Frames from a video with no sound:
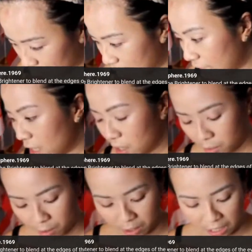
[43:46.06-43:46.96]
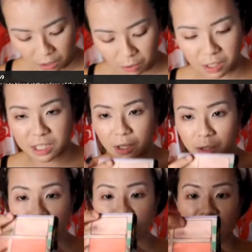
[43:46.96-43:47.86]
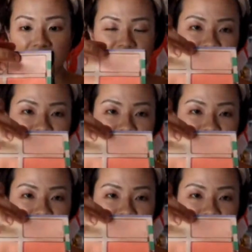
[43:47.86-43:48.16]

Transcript: right? What you can do is you can take this